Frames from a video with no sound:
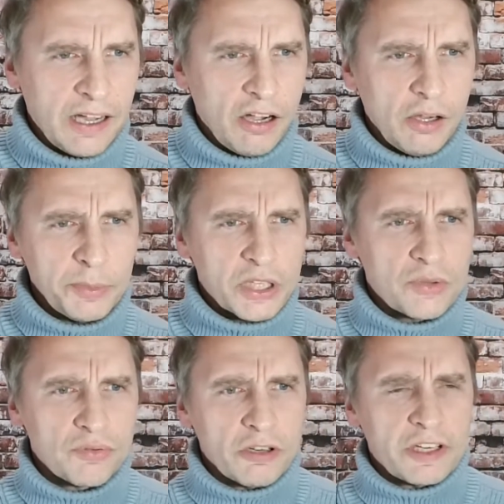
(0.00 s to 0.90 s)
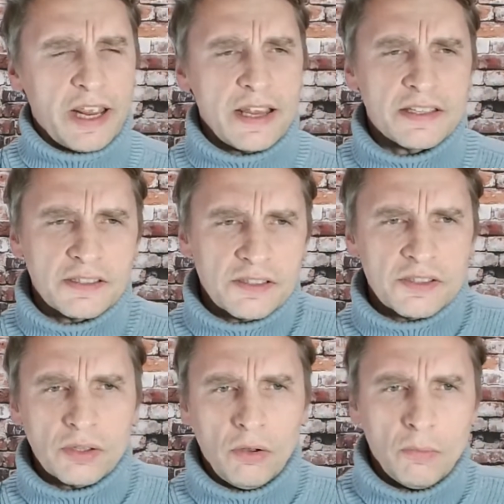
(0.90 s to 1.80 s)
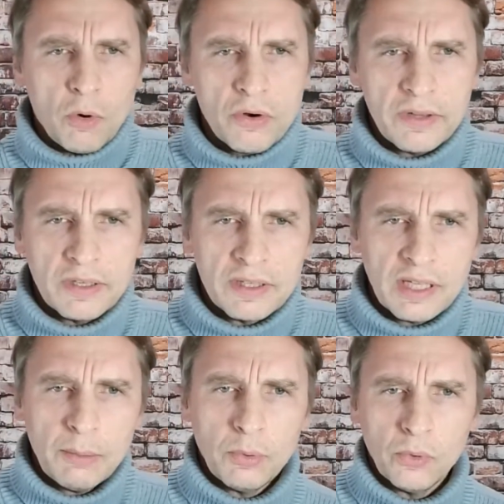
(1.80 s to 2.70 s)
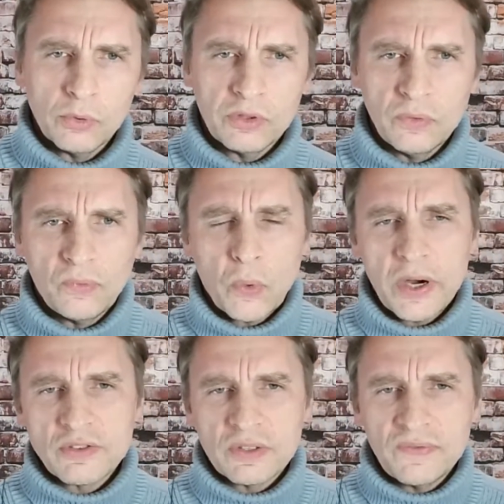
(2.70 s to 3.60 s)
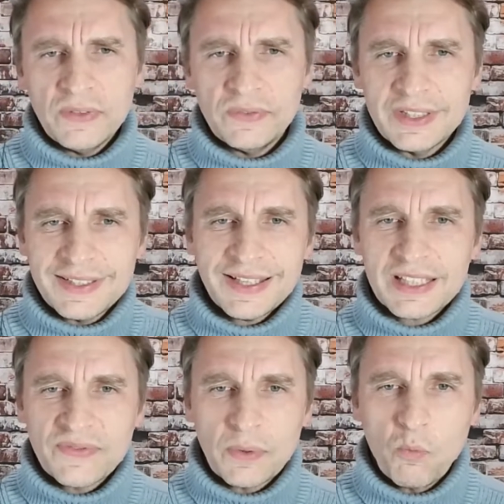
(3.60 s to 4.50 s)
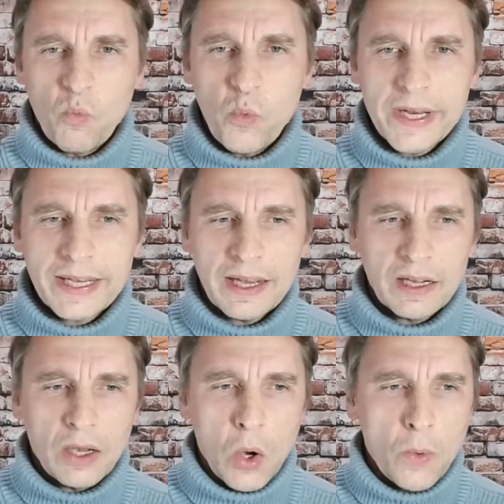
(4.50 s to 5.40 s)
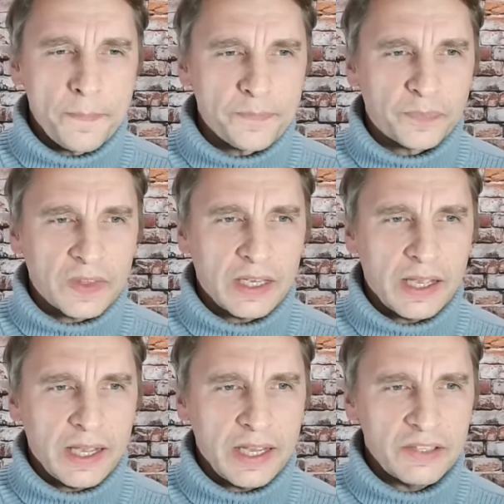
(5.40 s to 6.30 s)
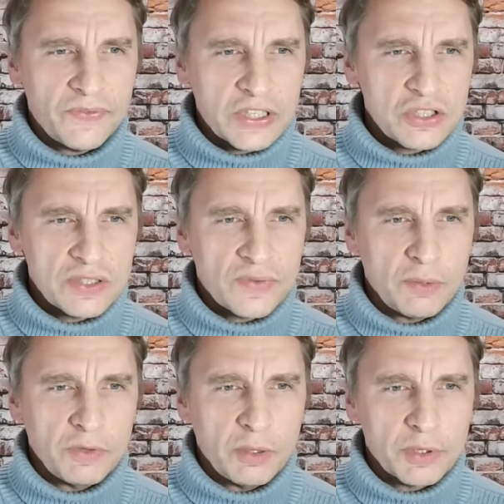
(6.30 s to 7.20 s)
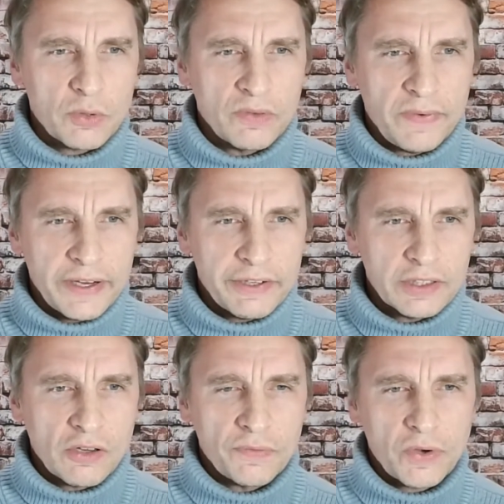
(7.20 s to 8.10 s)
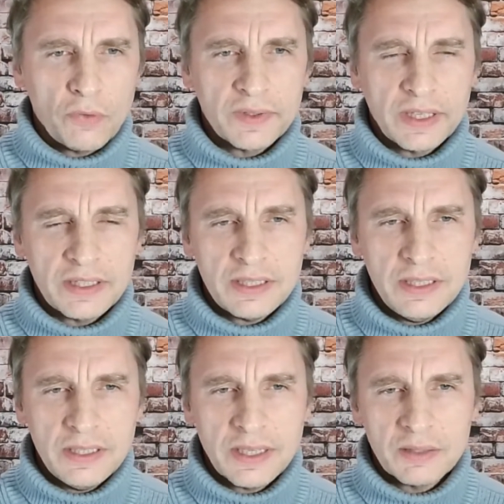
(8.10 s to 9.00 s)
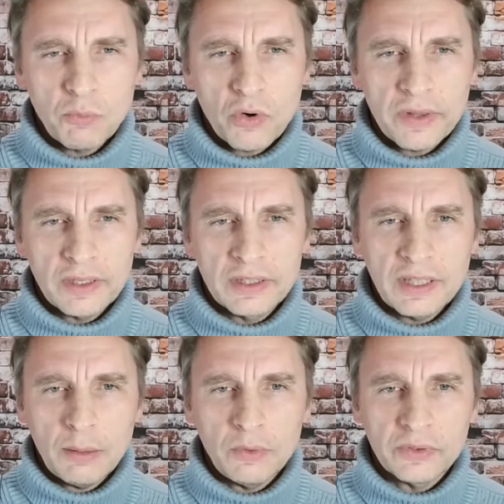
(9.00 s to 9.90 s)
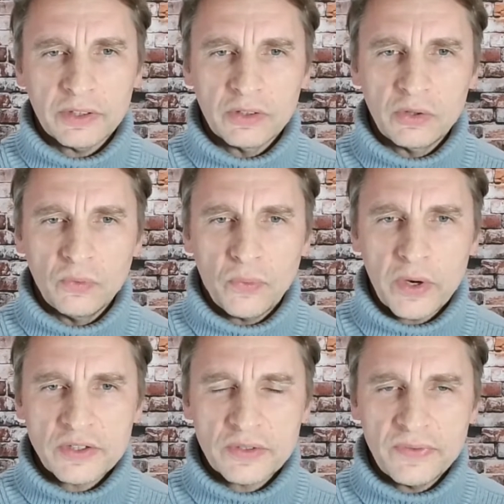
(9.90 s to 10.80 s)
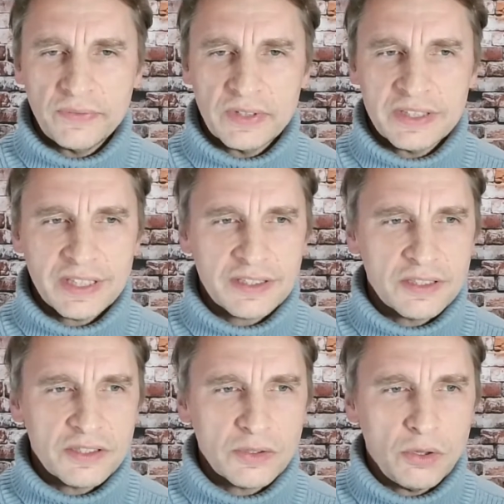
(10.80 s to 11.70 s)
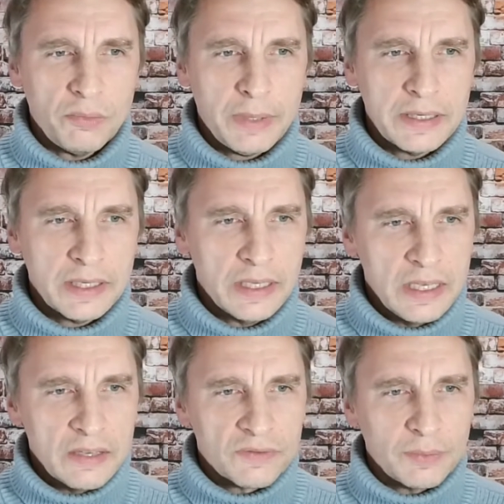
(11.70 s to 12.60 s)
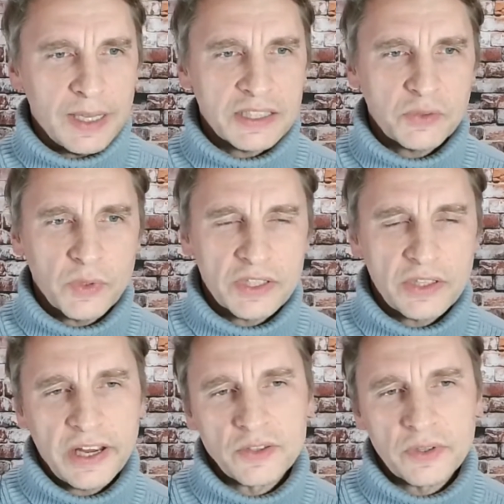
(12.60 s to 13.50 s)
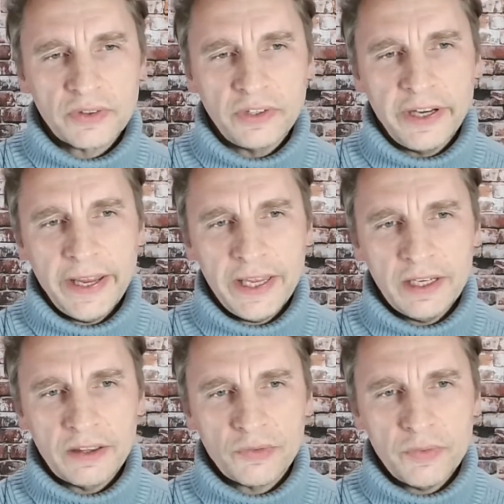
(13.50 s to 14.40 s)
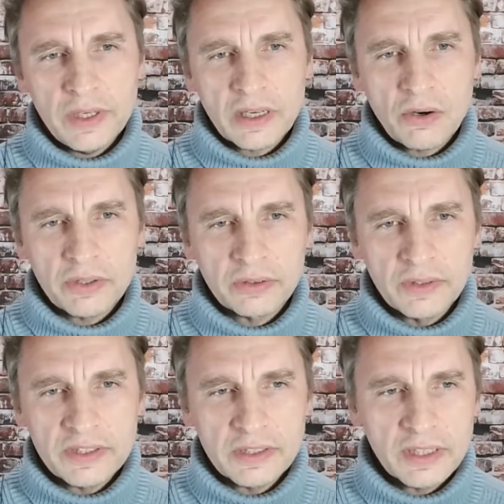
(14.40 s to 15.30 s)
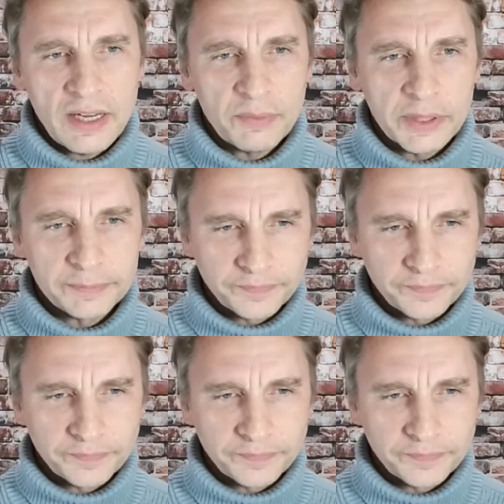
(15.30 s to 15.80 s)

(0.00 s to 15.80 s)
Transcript: Omicron cases in Seoul more than double to 456 from week ago. Infections from the Omicron variant of COVID-19 had more than doubled to 456 in Seoul Monday from last week's 183, according to the city government.